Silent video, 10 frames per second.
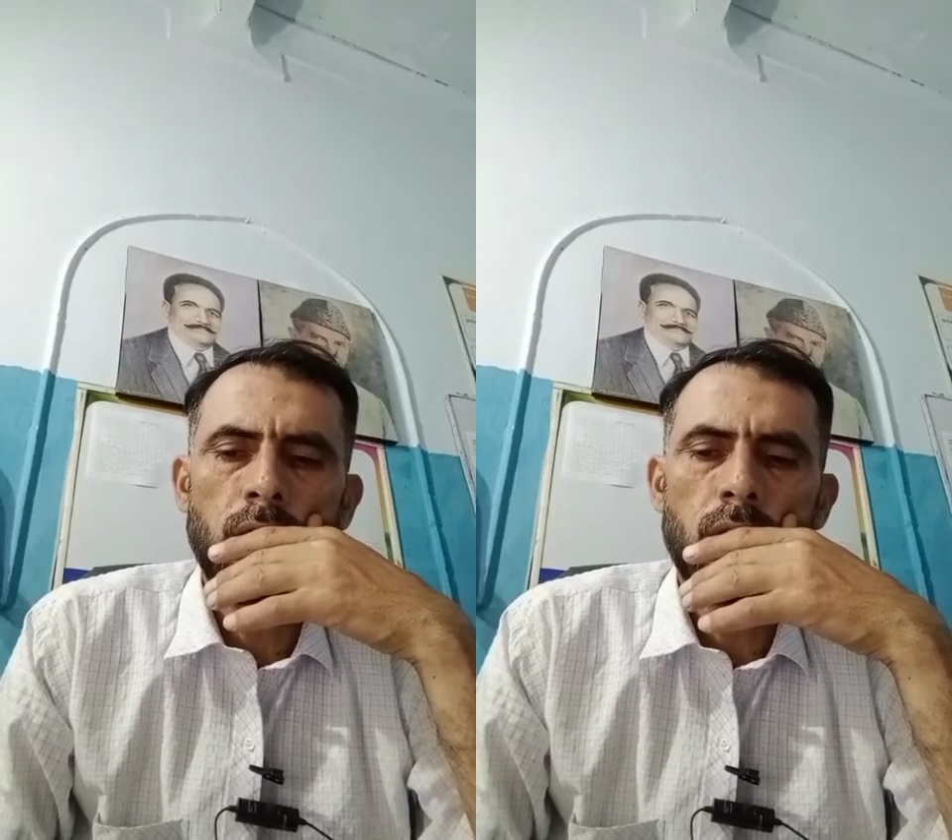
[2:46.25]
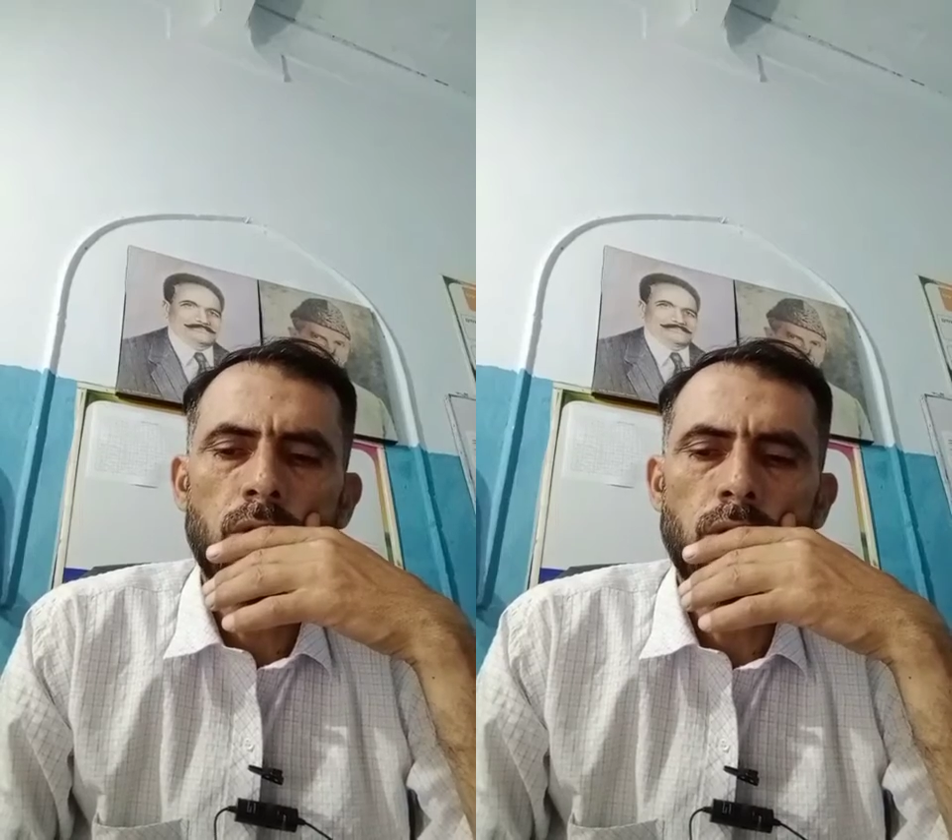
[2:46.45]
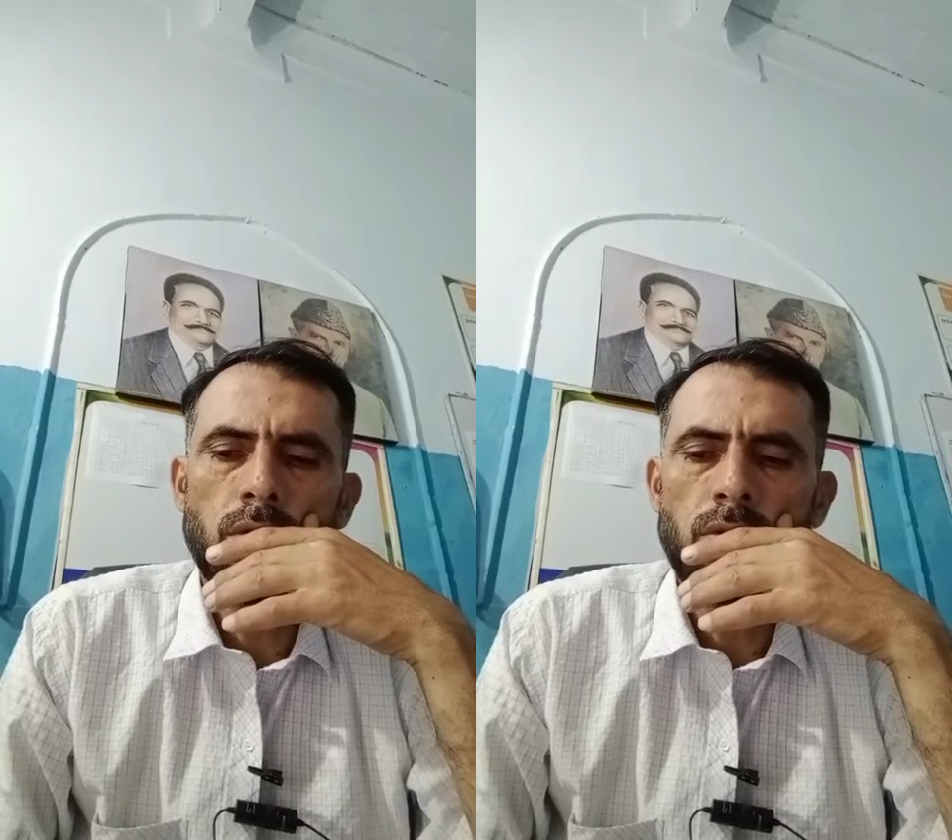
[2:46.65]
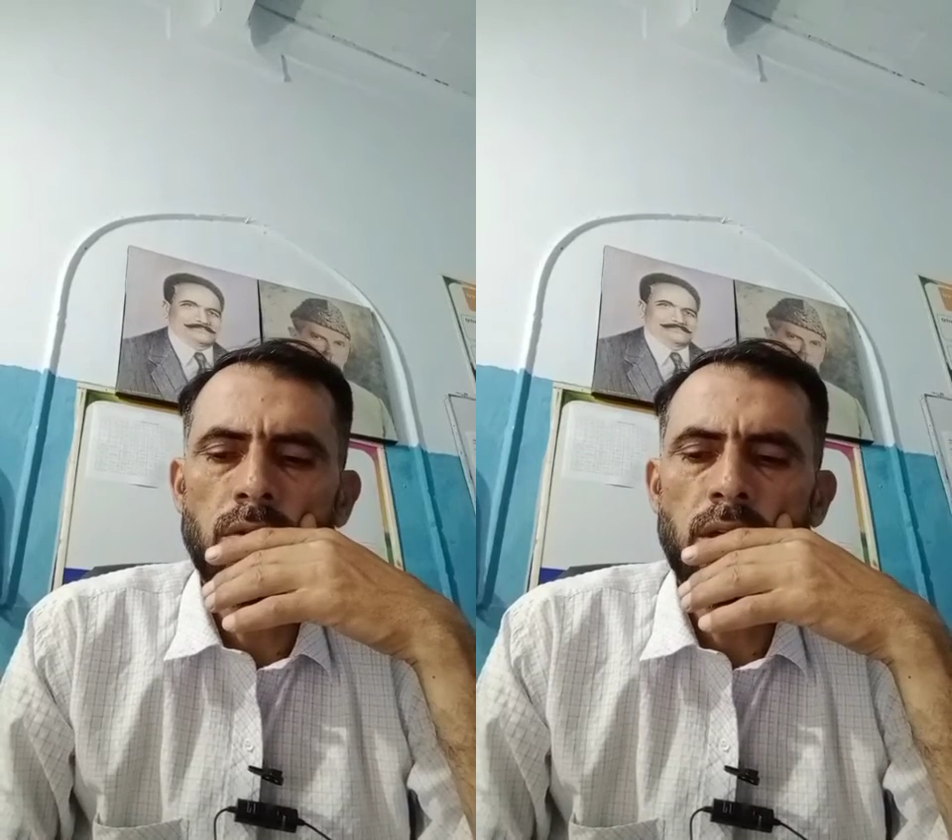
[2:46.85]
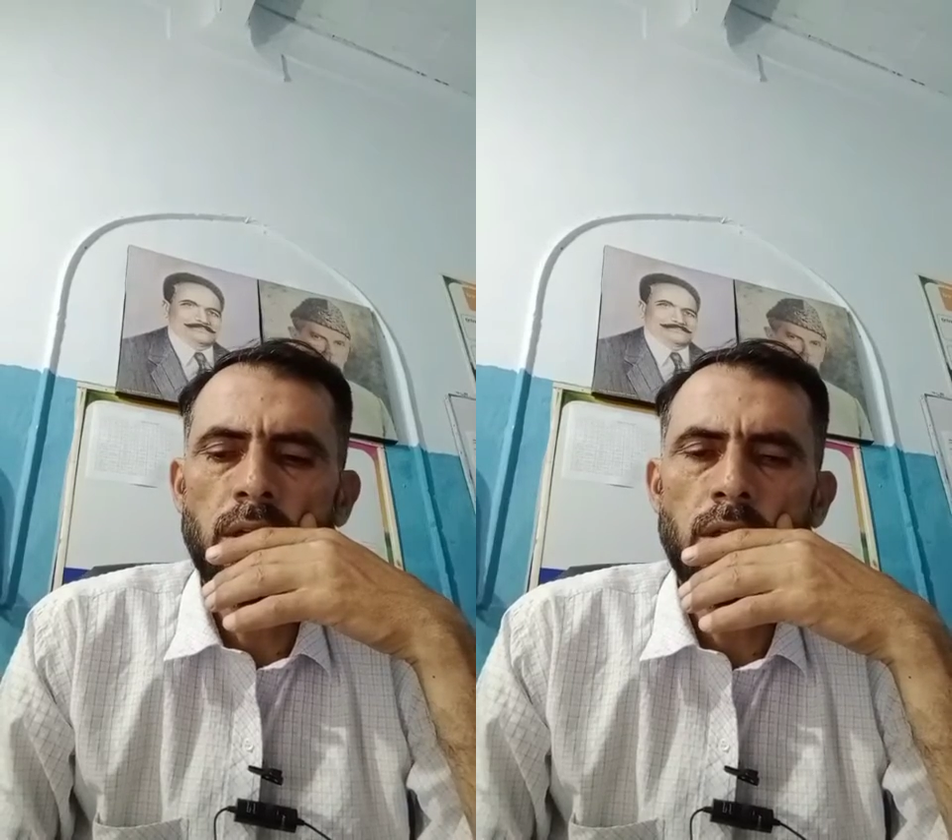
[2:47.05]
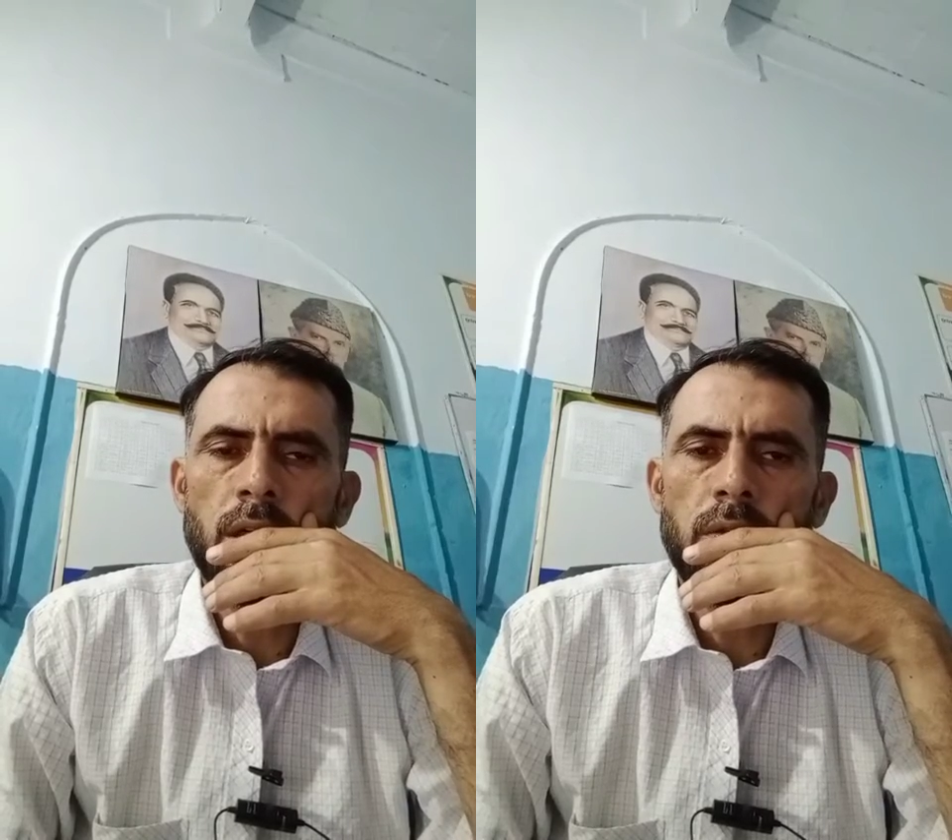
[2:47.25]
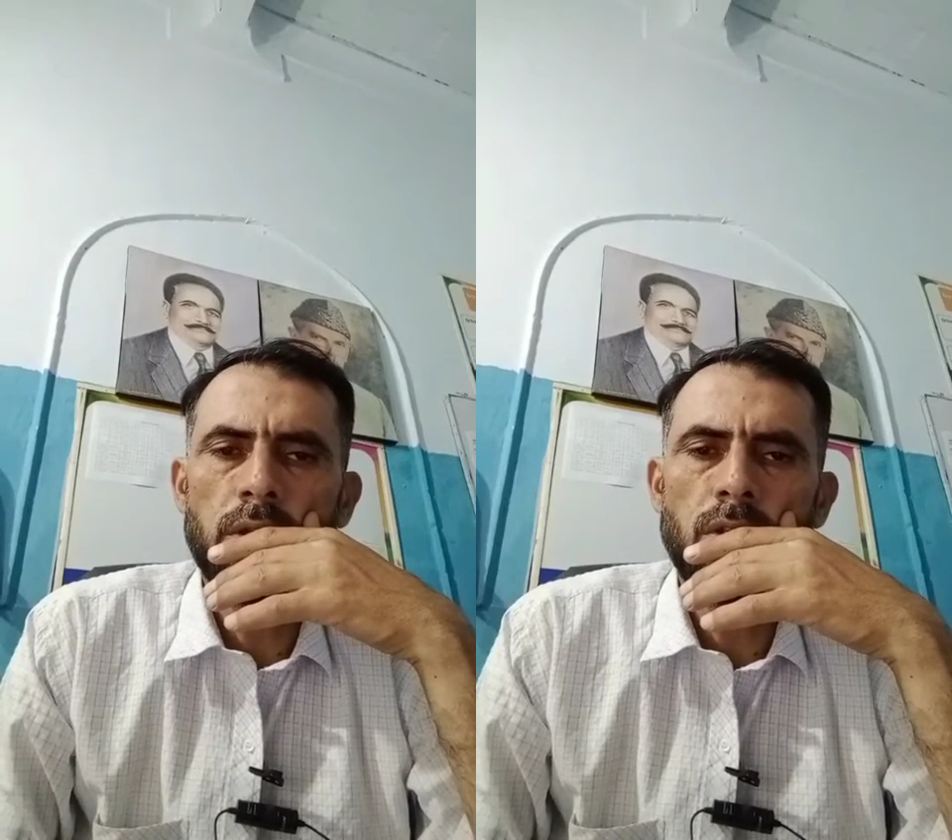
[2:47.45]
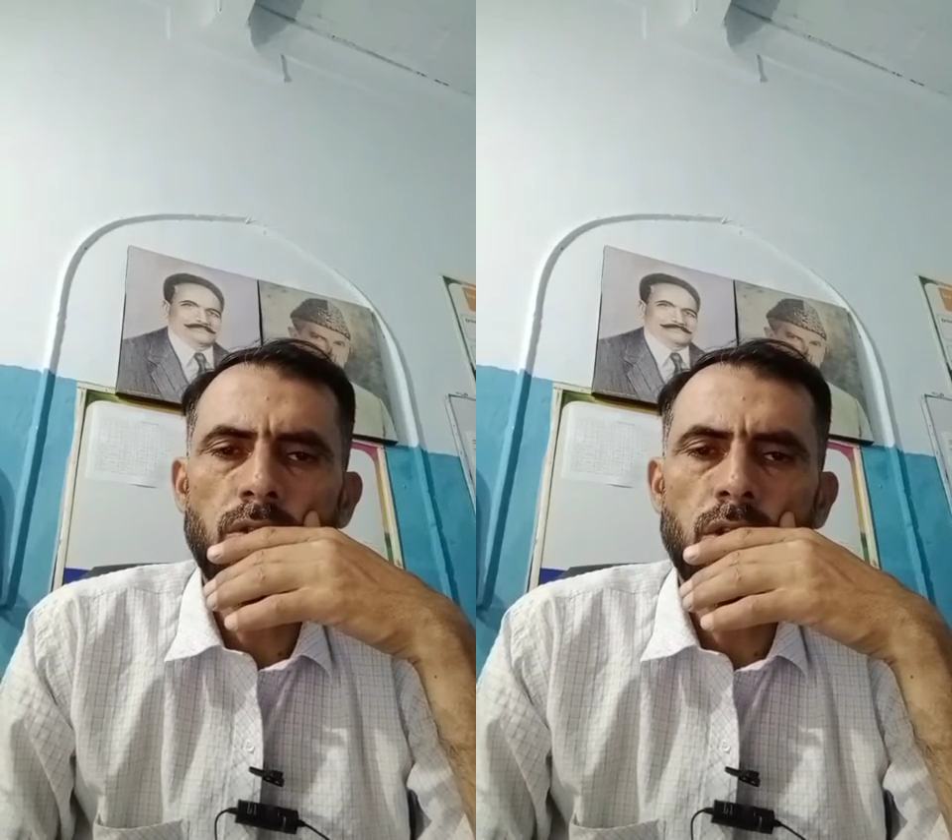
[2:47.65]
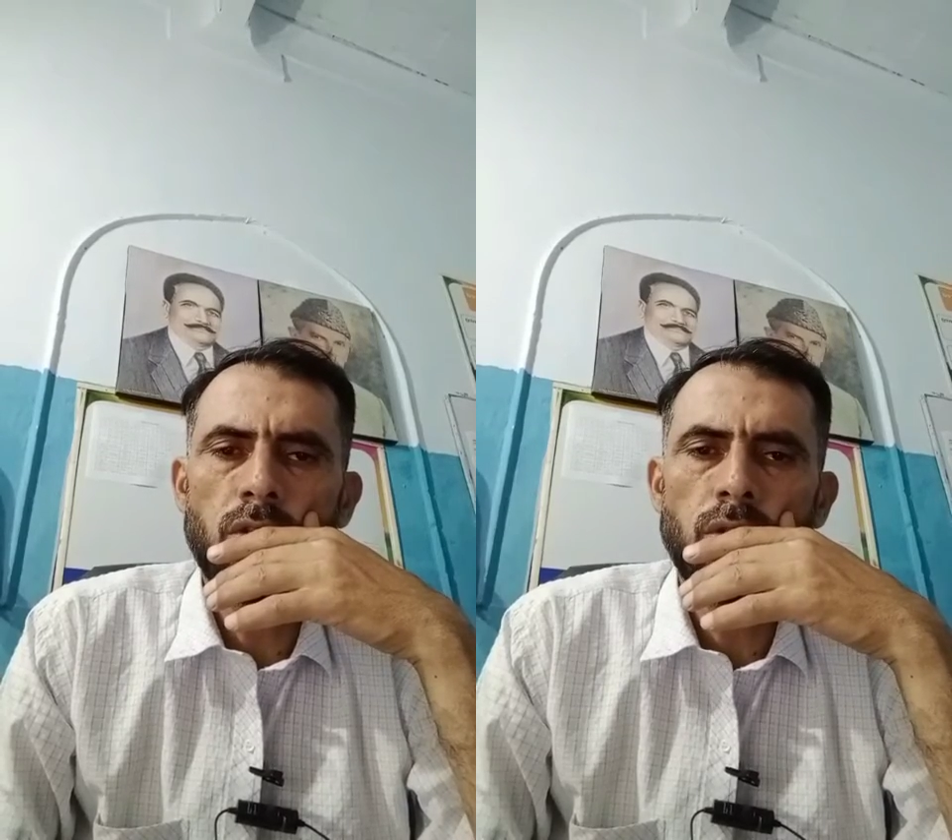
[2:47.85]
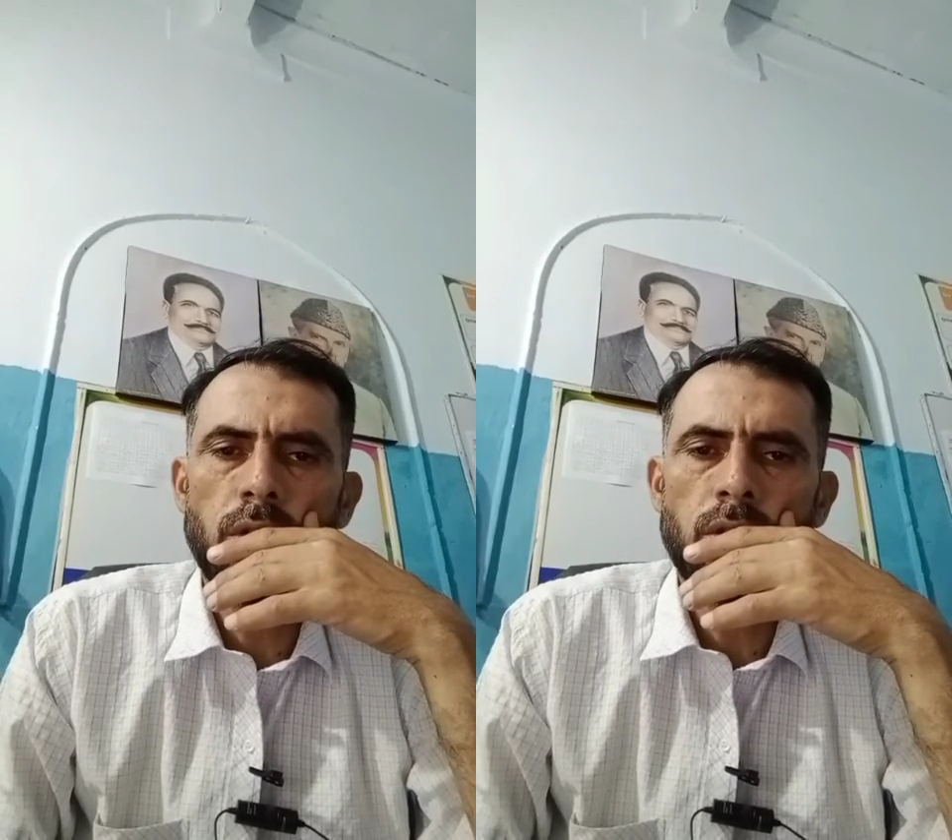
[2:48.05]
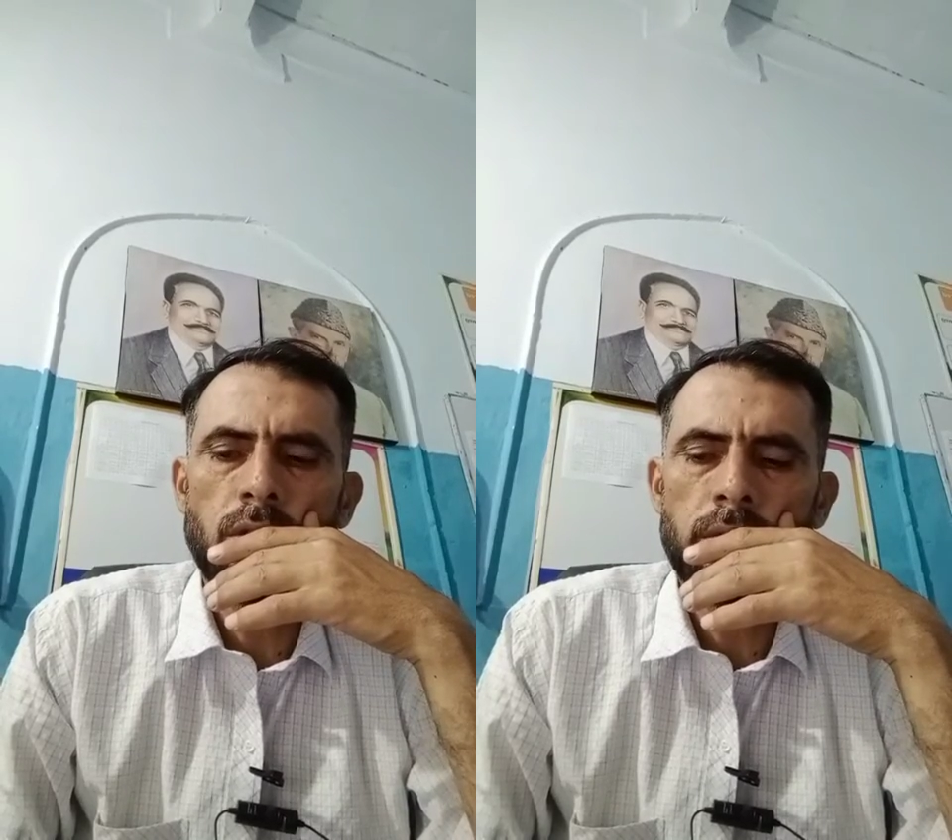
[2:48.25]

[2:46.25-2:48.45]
going to deliver it to the students.